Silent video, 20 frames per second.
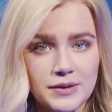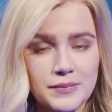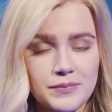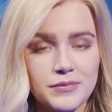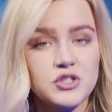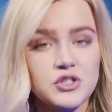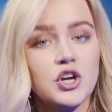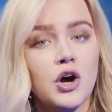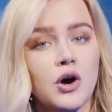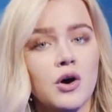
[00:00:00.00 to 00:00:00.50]

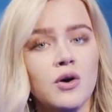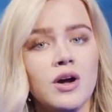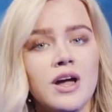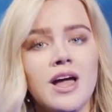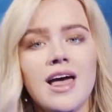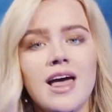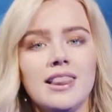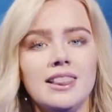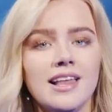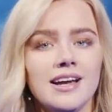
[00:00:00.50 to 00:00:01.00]
So
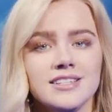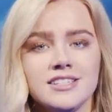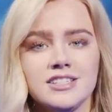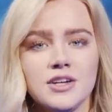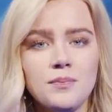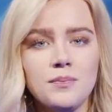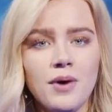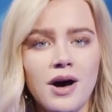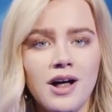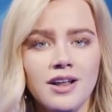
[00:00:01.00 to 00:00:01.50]
let's
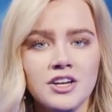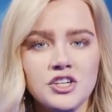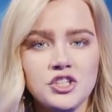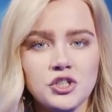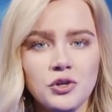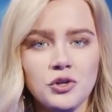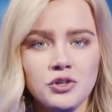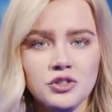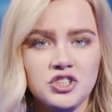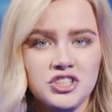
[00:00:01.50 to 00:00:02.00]
abolish
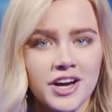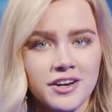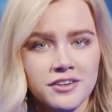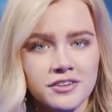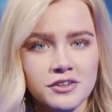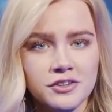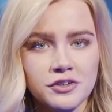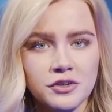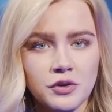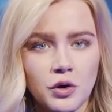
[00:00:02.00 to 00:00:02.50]
all
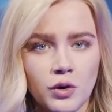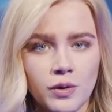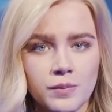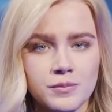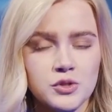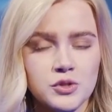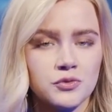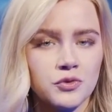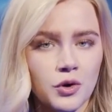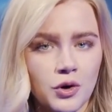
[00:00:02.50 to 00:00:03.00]
gender
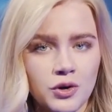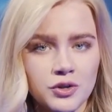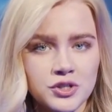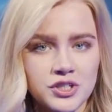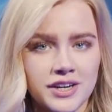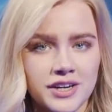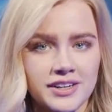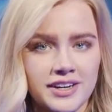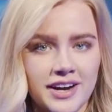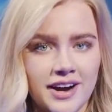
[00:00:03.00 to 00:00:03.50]
norms, roles,
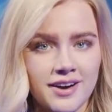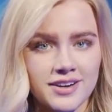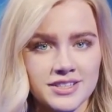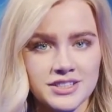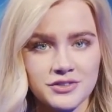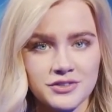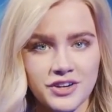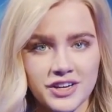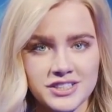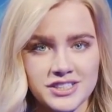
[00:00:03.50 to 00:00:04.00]
and
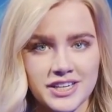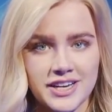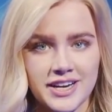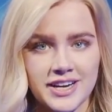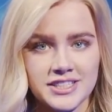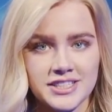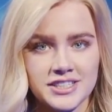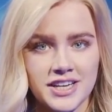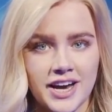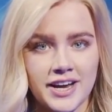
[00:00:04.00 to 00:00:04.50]

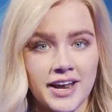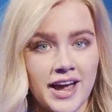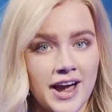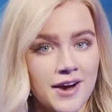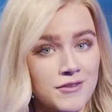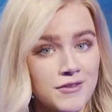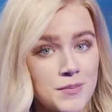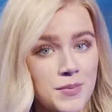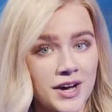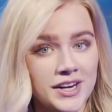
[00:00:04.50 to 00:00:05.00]
characteristics, and
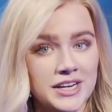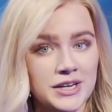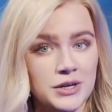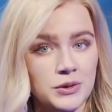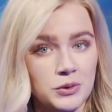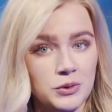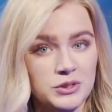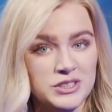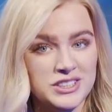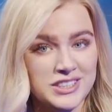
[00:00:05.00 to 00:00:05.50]
everybody
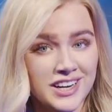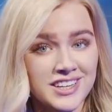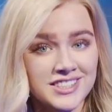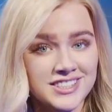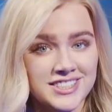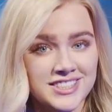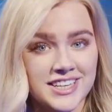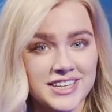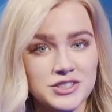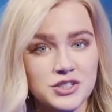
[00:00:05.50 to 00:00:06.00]
who does
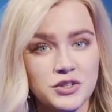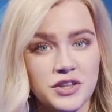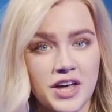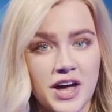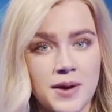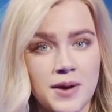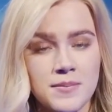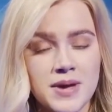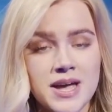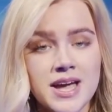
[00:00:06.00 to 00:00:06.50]
stick to
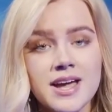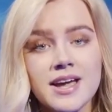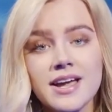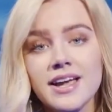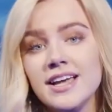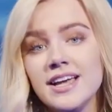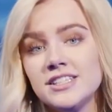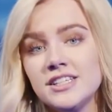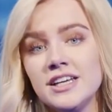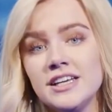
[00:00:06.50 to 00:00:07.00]
them
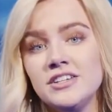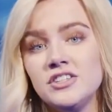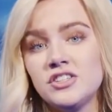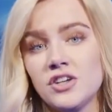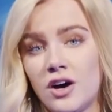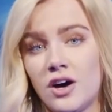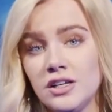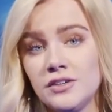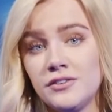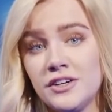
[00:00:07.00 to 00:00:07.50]
is an
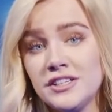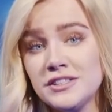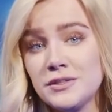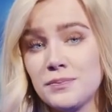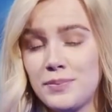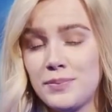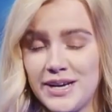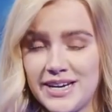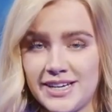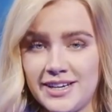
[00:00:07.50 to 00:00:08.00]
intolerant,
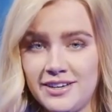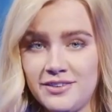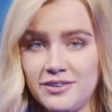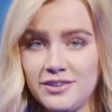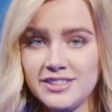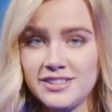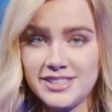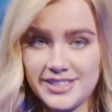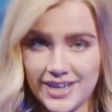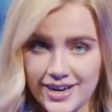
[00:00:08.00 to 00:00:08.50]
bigoted
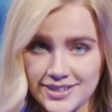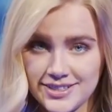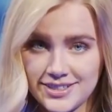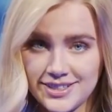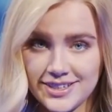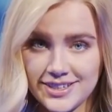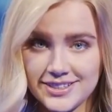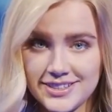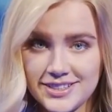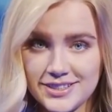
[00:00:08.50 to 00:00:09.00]

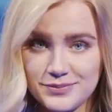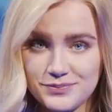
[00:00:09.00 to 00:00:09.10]
sexist.